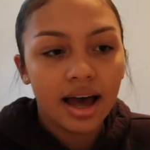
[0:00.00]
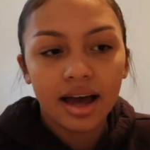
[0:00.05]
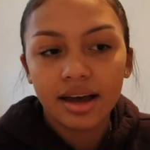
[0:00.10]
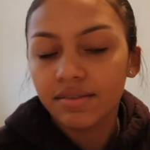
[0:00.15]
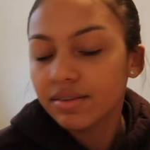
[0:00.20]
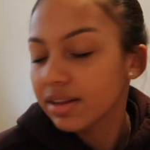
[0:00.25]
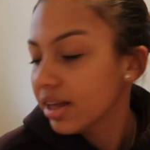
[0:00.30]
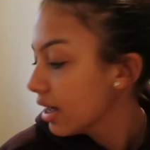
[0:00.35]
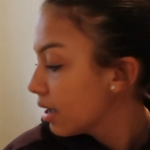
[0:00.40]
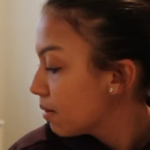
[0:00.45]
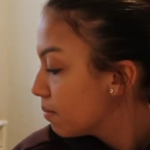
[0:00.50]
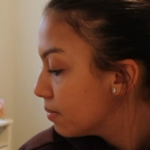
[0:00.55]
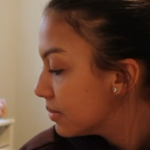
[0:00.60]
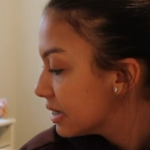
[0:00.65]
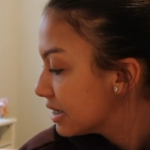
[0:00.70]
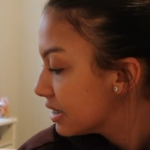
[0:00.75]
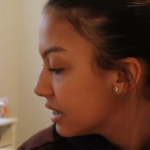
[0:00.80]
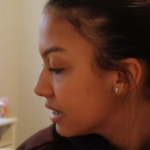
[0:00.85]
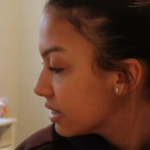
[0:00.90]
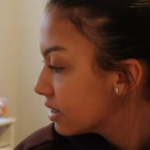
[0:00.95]
I feel like I'm
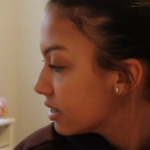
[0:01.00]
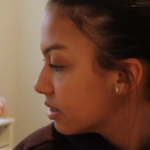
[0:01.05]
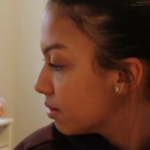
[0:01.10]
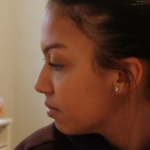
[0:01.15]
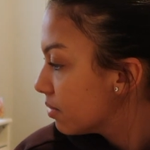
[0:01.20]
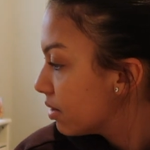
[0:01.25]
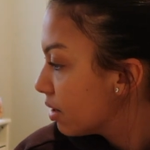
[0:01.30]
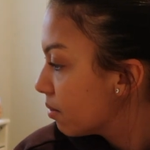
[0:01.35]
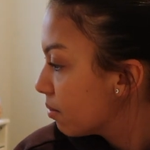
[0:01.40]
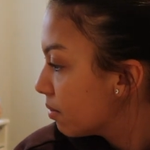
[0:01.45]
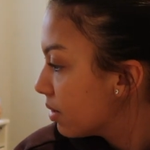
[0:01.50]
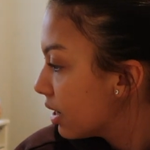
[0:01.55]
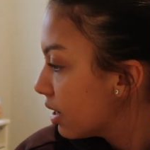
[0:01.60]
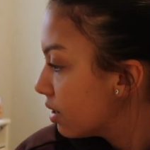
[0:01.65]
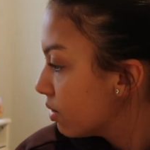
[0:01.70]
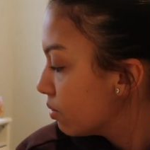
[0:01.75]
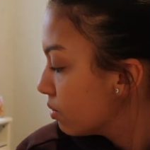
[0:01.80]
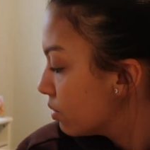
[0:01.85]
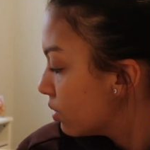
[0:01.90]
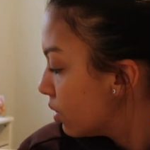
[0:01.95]
missing something, but I
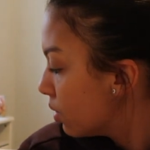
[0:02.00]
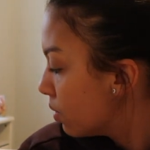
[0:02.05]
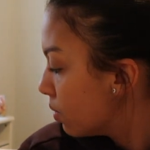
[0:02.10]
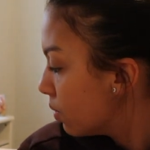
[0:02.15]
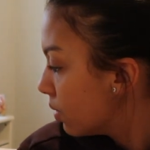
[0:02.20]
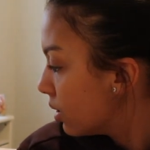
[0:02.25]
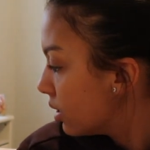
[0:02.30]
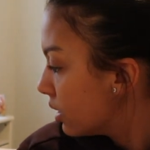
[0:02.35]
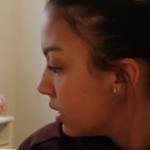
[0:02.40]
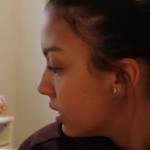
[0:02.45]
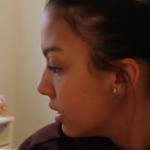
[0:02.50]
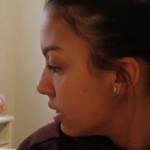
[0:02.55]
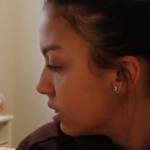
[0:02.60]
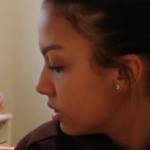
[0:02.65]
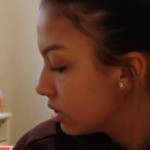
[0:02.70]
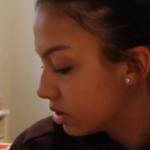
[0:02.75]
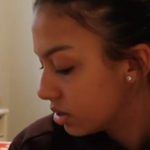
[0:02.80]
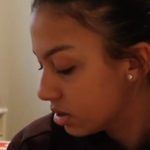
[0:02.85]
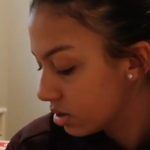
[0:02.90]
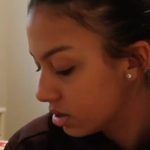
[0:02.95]
don't know what it
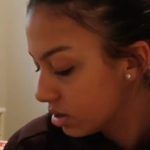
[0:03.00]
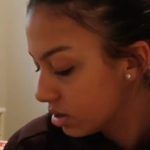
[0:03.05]
is.